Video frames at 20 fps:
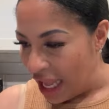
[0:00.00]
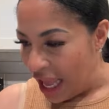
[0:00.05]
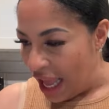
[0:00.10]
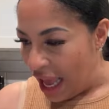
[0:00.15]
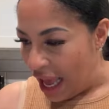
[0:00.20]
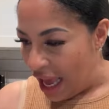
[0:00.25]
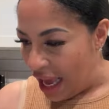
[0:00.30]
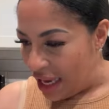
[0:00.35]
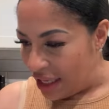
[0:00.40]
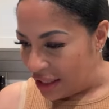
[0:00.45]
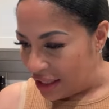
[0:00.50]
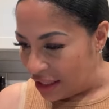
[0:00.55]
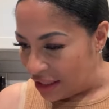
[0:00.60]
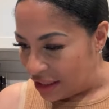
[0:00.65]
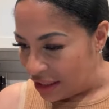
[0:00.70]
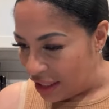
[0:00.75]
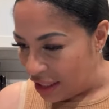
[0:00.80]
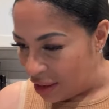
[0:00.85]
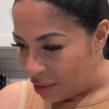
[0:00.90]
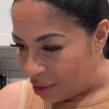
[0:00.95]
Hey,
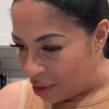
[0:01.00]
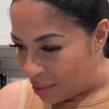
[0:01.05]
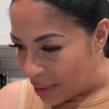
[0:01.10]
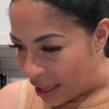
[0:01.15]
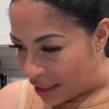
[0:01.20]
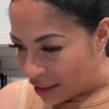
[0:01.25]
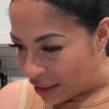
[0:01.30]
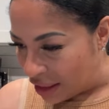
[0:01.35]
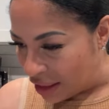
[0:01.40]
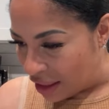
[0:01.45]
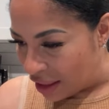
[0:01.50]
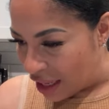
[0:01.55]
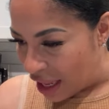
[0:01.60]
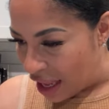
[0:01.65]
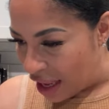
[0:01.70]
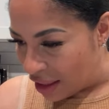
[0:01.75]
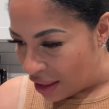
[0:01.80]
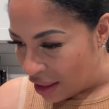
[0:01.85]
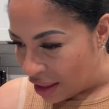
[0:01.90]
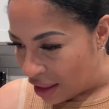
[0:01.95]
Justine, what about the
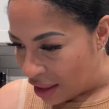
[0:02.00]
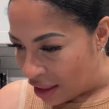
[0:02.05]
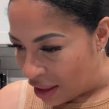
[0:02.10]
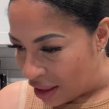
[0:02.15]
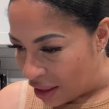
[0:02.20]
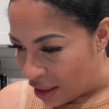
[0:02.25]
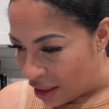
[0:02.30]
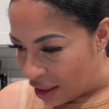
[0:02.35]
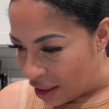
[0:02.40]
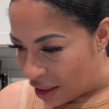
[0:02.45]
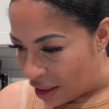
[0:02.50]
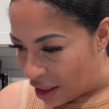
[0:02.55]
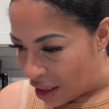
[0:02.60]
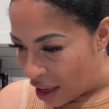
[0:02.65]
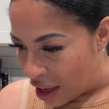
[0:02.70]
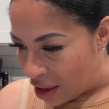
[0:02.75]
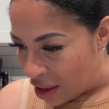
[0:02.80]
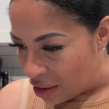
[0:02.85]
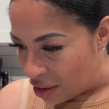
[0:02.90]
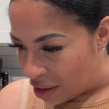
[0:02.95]
clock
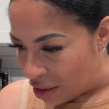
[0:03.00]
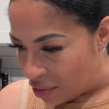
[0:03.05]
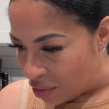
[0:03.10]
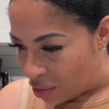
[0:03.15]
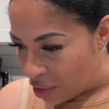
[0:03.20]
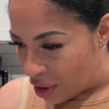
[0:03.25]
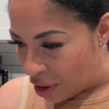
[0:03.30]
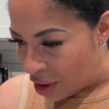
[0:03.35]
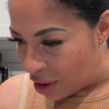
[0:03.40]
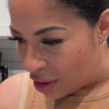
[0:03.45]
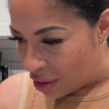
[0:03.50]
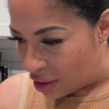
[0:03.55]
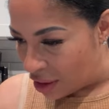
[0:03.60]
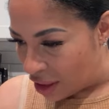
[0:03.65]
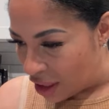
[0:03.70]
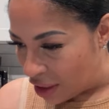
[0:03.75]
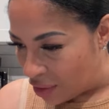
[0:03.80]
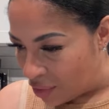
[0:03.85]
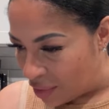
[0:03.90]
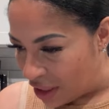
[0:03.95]
out of work?
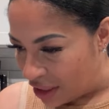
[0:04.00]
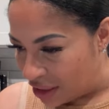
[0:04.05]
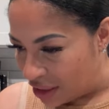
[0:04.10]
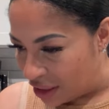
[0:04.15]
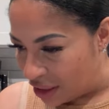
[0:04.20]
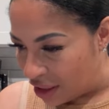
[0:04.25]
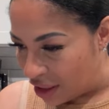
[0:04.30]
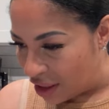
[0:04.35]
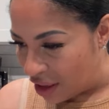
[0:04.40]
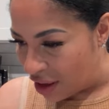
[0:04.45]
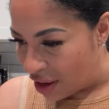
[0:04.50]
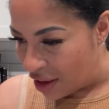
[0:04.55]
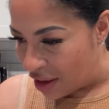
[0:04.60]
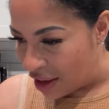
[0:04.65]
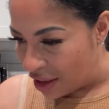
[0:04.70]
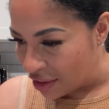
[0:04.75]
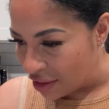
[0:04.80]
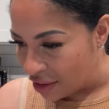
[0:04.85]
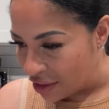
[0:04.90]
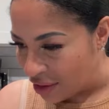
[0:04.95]
Can't wait to get
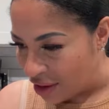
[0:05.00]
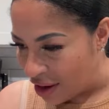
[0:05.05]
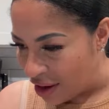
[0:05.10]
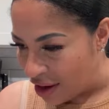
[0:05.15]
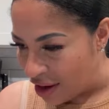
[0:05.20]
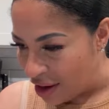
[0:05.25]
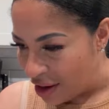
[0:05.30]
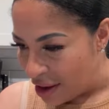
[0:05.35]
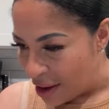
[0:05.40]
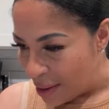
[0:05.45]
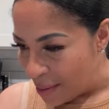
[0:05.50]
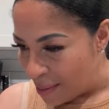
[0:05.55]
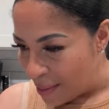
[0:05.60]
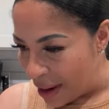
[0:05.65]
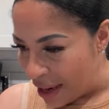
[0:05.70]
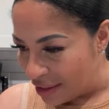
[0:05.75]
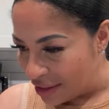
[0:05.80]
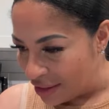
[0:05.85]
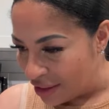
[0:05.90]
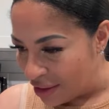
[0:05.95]
out the car. My
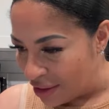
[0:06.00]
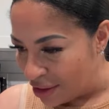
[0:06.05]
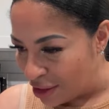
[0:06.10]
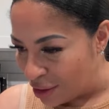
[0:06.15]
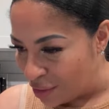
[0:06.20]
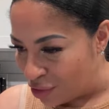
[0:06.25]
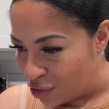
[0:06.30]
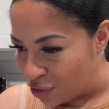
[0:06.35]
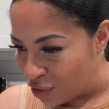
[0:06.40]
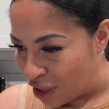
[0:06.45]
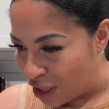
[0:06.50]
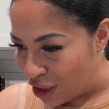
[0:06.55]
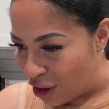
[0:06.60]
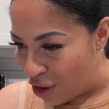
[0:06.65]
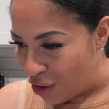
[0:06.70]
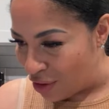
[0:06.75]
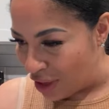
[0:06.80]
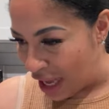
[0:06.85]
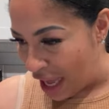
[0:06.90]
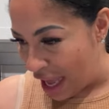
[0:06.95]
turn up drink.
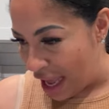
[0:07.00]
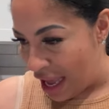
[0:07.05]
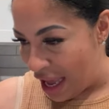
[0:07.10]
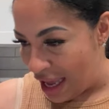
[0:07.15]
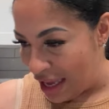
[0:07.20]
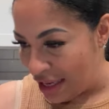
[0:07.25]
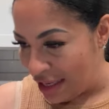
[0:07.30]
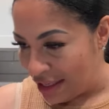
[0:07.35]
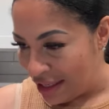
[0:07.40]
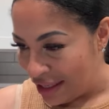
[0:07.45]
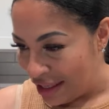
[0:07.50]
Okay.